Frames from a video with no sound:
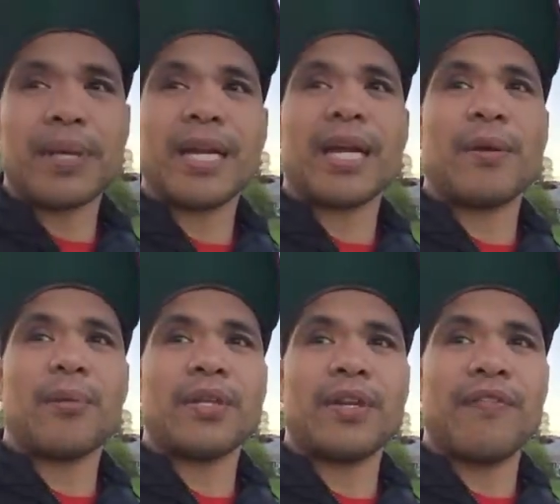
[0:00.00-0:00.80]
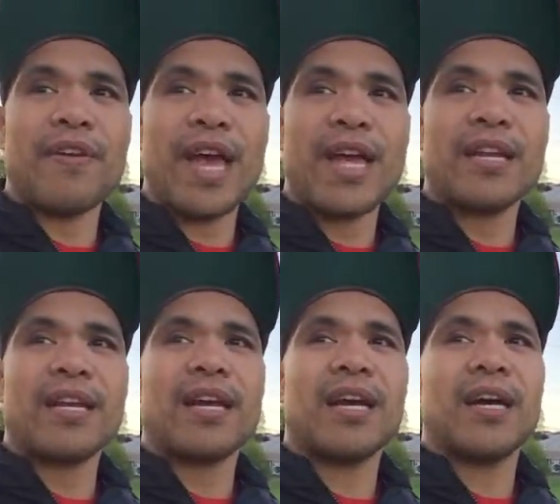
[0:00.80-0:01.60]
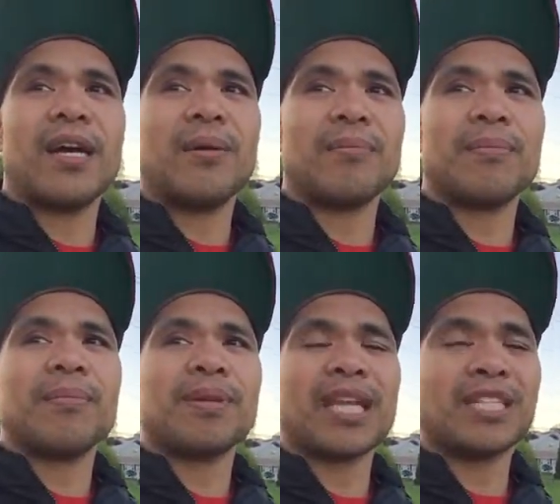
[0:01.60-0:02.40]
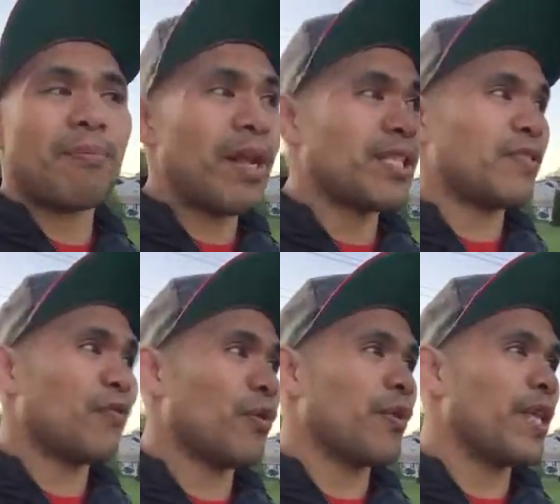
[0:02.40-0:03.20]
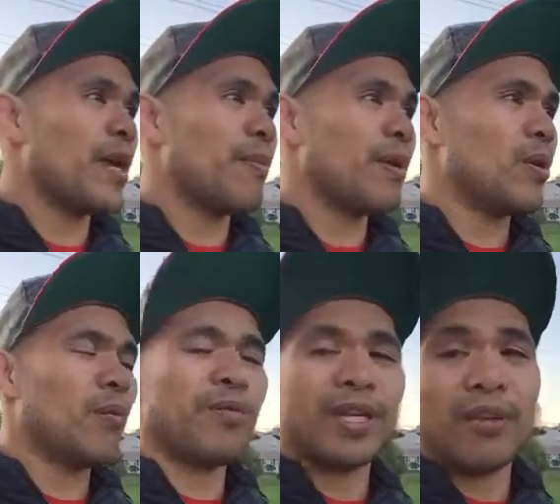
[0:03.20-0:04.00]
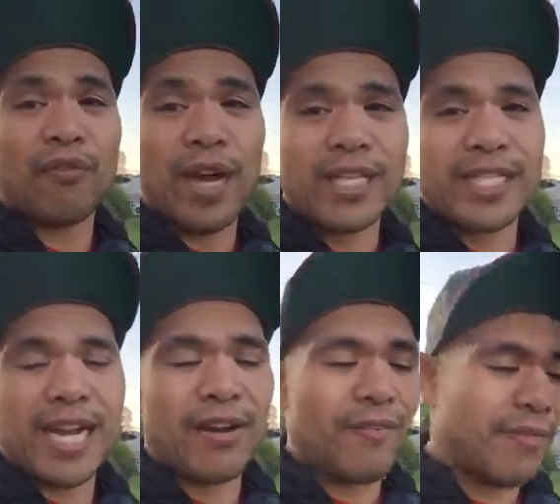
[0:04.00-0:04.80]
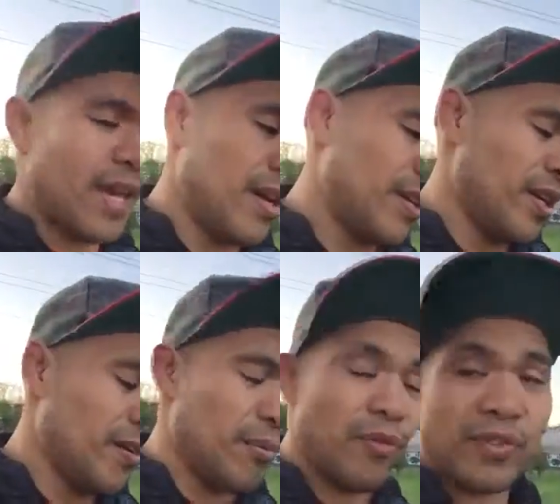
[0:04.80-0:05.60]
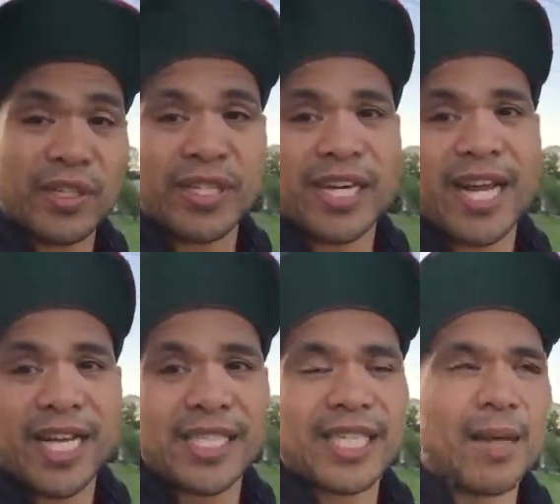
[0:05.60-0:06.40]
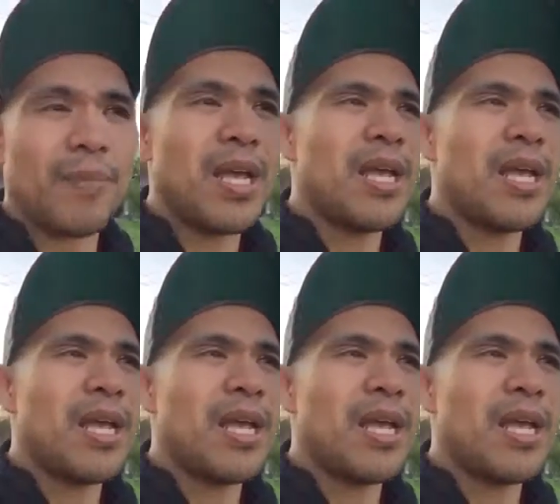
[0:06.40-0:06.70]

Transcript: But I went to the vet, um, got some medicine for them, and hopefully it rides it out. If not, you know, it moves on to the next step.